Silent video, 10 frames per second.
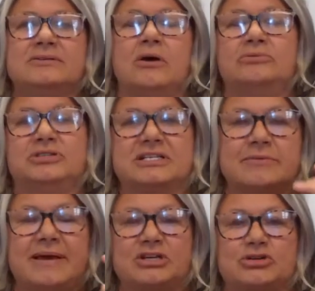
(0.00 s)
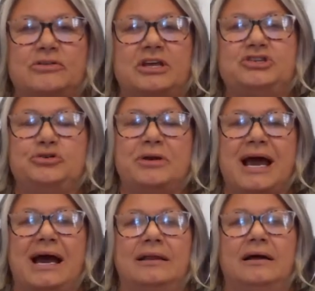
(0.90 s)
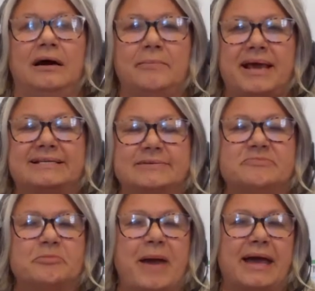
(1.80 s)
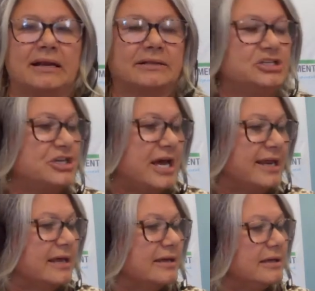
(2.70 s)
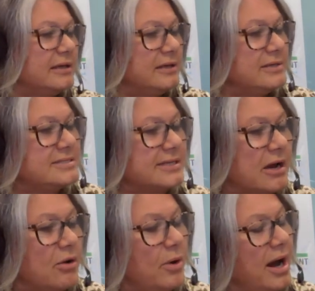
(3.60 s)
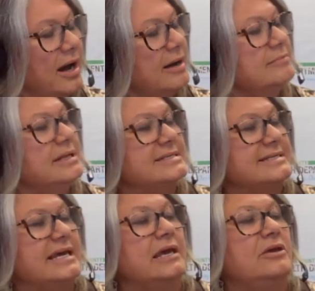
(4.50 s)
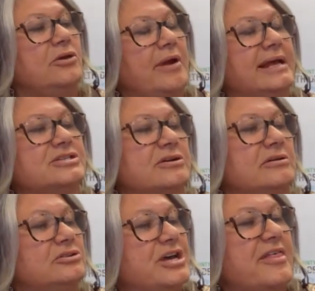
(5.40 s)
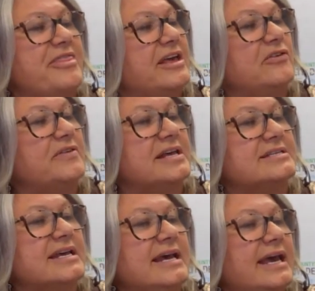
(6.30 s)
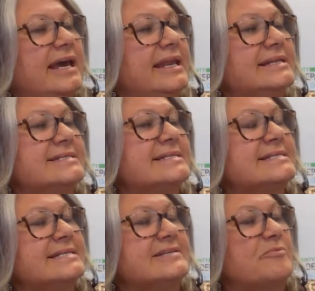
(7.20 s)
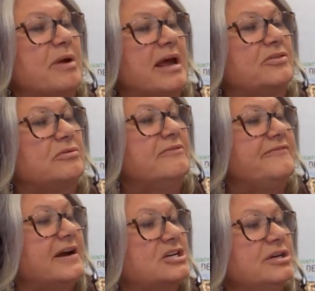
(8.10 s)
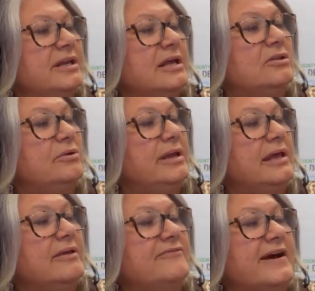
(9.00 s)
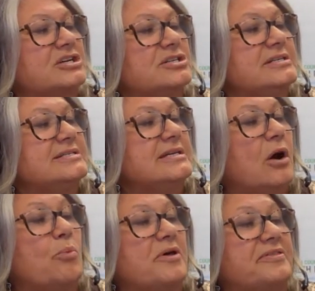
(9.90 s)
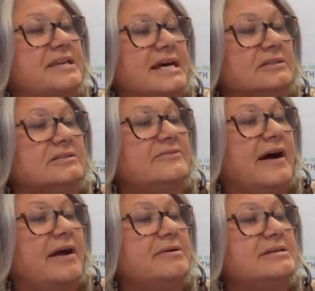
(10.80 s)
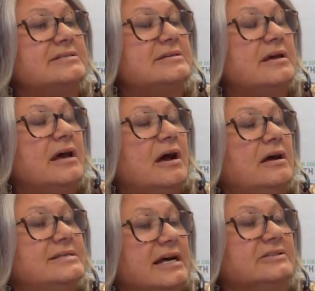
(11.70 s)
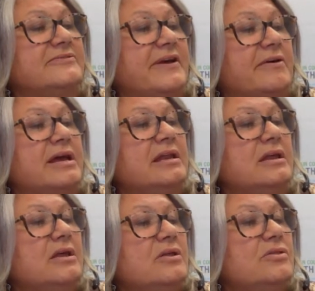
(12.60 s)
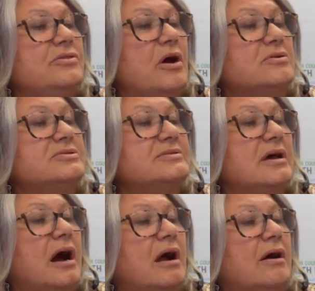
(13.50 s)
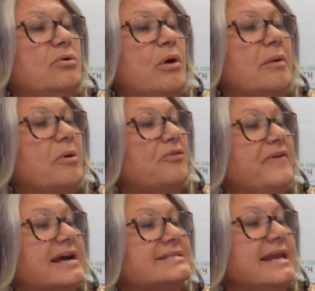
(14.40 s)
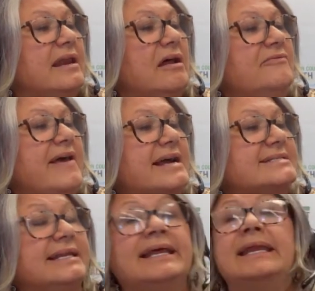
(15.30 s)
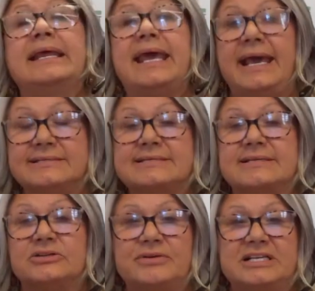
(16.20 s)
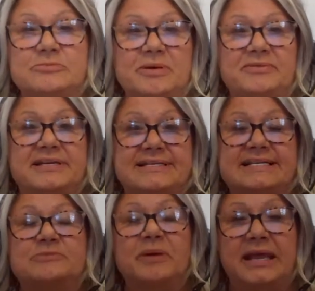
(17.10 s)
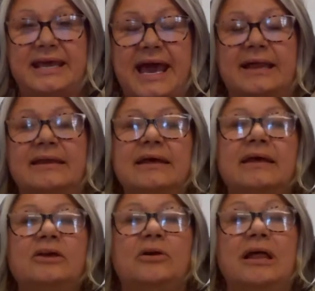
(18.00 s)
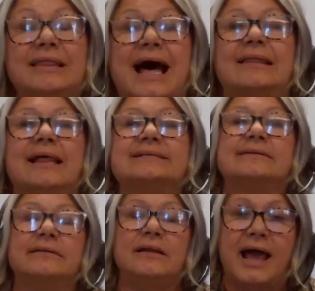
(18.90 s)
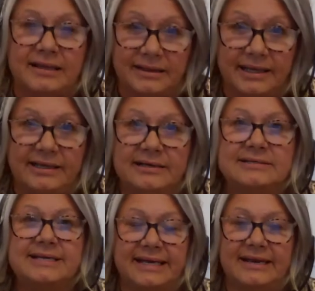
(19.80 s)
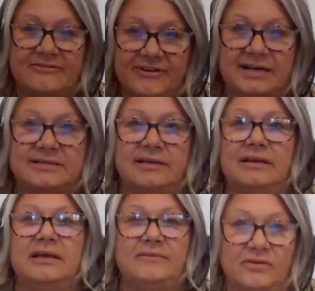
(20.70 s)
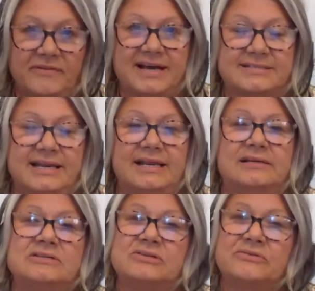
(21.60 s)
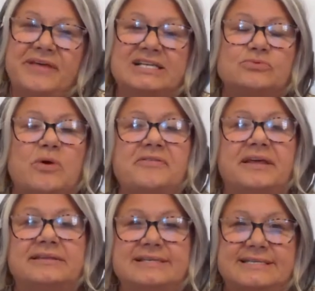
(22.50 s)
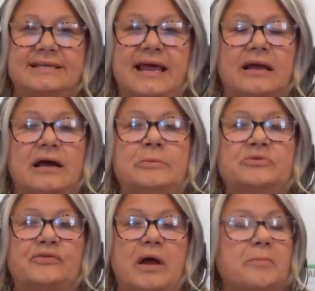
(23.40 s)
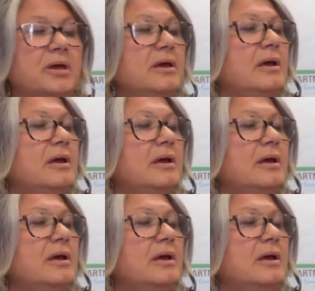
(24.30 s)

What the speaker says: So just to make sure that you're not asymptomatically shedding. So let's see, your answer, Jen, thank you for this. In instances of breakthrough infection, including infections with the Delta virus, a Delta variant, those who are both vaccinated and unvaccinated can still transmit the disease. But again, you're a lot less likely to get infected if you're vaccinated. So that's where the disconnect comes from.